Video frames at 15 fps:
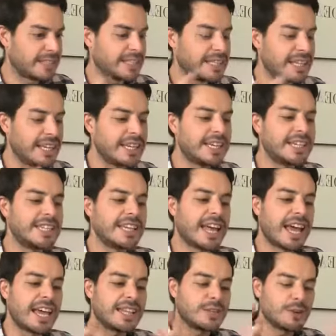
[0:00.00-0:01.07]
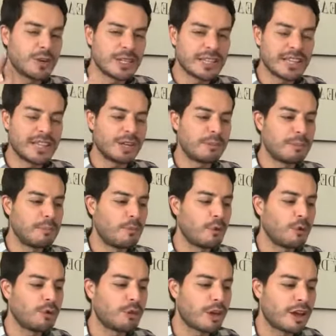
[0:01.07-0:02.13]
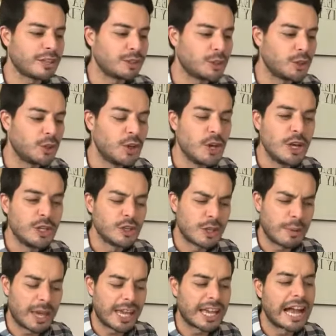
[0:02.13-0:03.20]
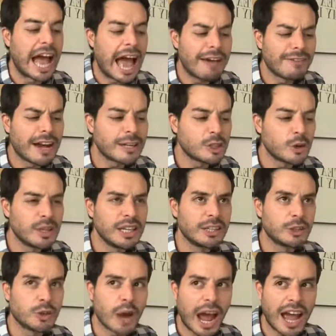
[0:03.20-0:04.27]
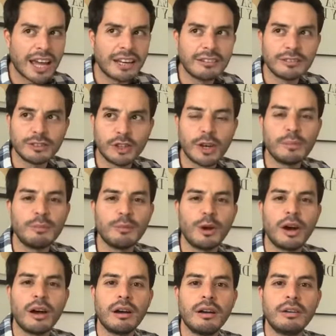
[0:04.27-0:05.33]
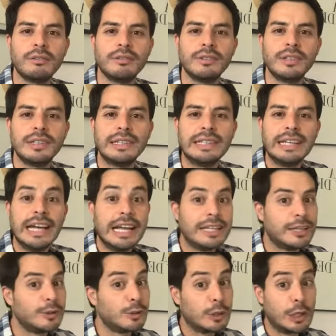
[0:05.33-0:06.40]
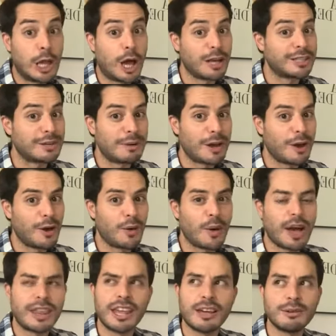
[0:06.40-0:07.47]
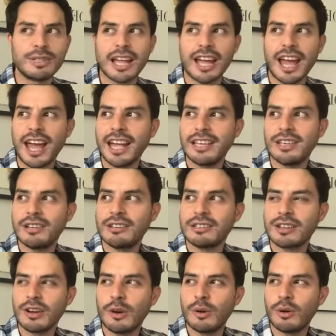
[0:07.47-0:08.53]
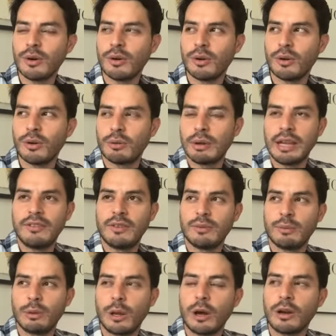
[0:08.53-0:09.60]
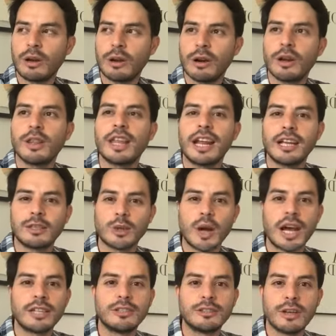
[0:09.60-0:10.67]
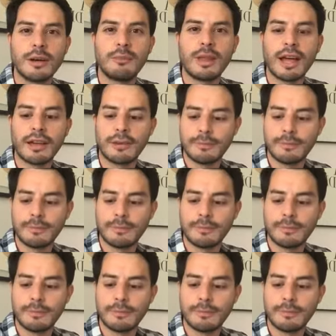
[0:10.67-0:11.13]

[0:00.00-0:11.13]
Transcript: teas, and there is a little bit more thought to the making. I've actually tried some of this was a long time ago. I think it was like 8 years ago or even longer that I tried some like